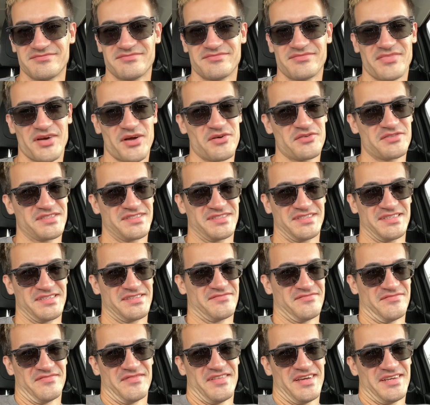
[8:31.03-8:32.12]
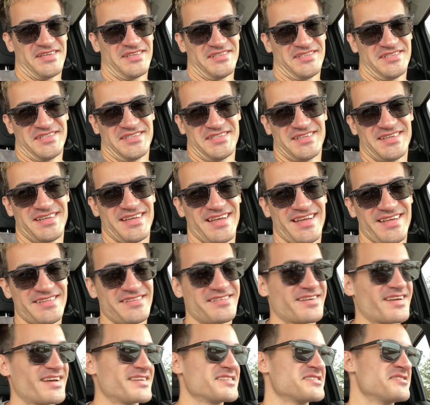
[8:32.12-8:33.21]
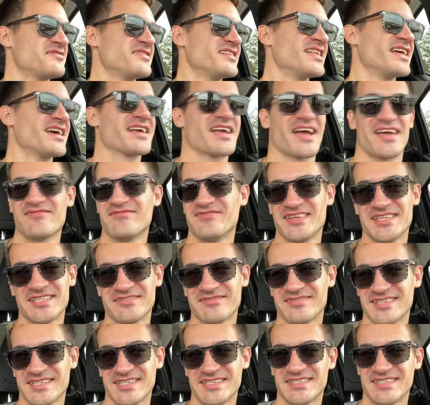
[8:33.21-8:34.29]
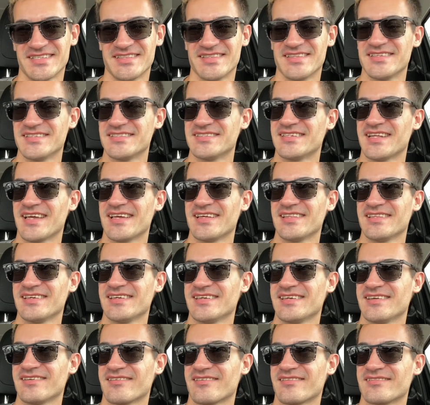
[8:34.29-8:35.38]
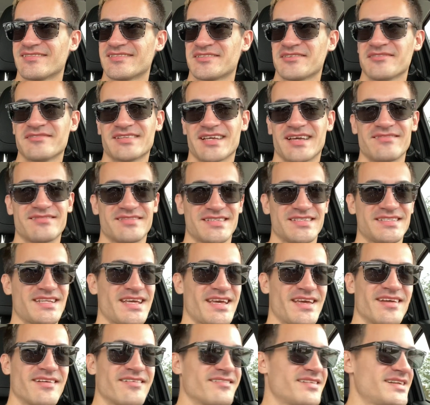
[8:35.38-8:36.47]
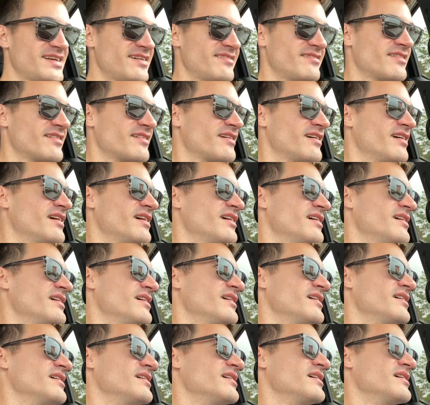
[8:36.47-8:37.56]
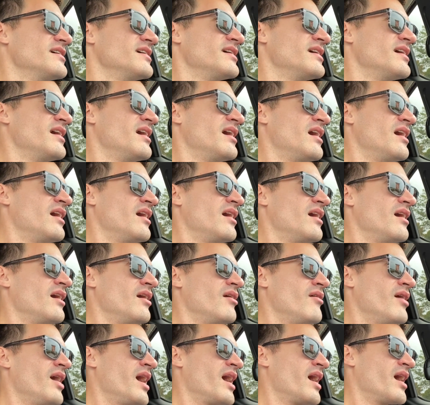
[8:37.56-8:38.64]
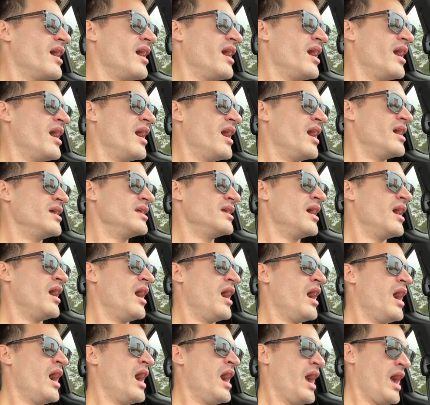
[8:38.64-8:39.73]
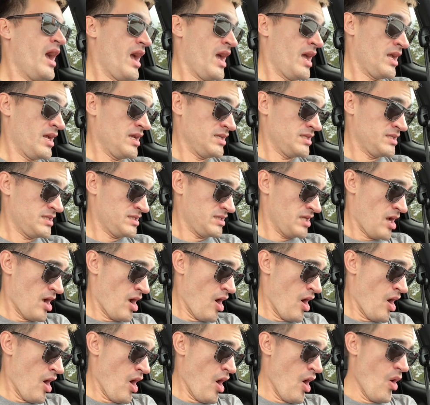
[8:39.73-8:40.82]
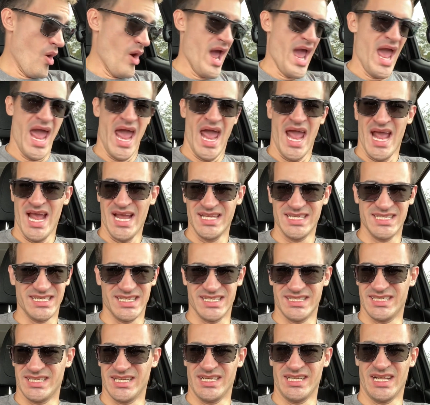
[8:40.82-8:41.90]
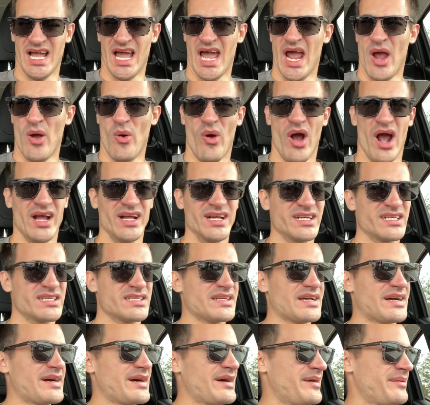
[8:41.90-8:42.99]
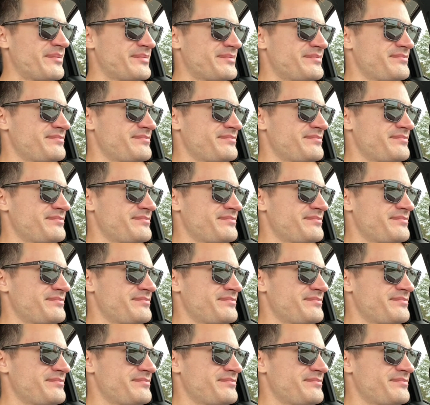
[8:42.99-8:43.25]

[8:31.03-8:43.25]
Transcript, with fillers: post as much. And you guys will be like, I miss when you did these daily or 2 times a day or whatever. Oh my god. It's so hazy today. What is up?